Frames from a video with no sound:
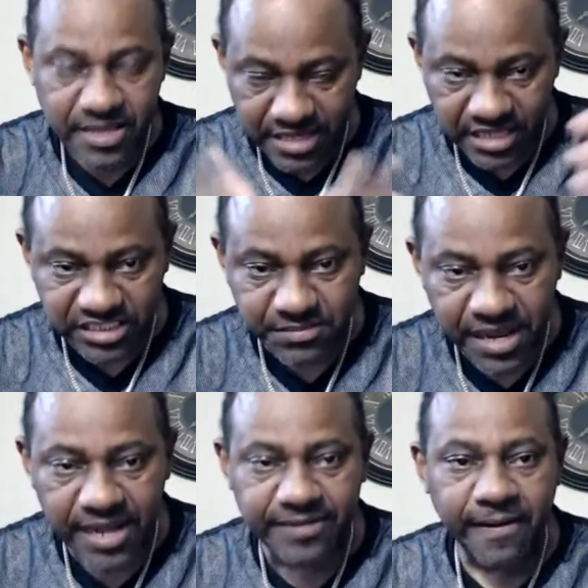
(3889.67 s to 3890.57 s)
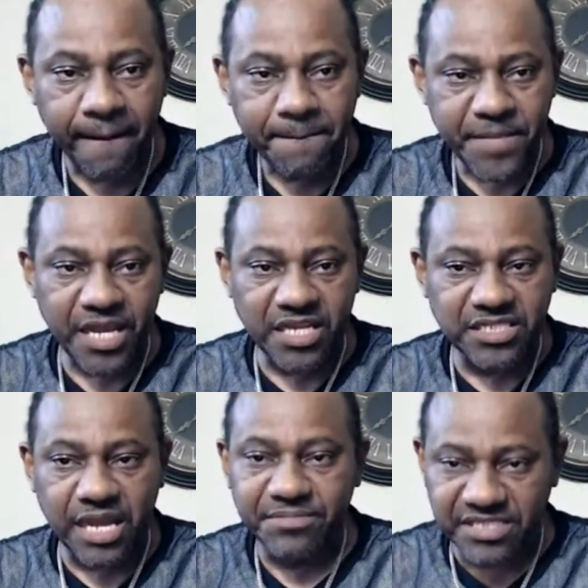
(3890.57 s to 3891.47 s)
Get smart. You
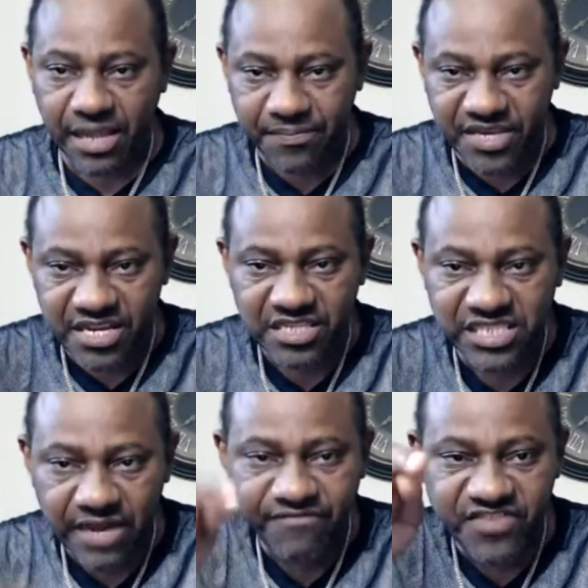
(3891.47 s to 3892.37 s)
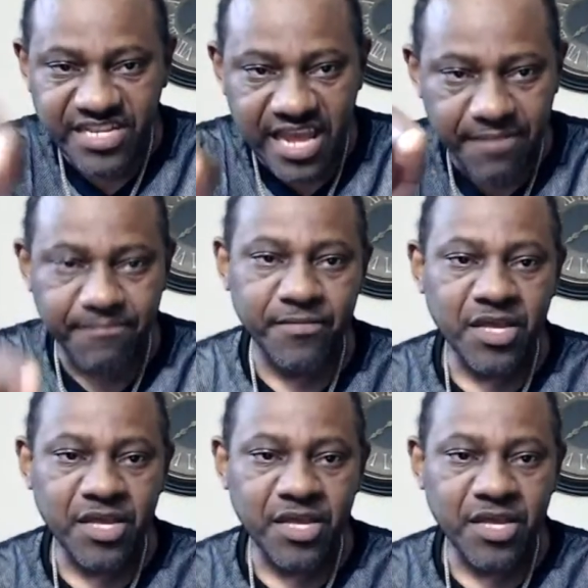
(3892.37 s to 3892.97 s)
understand? Stop kill yourself for them.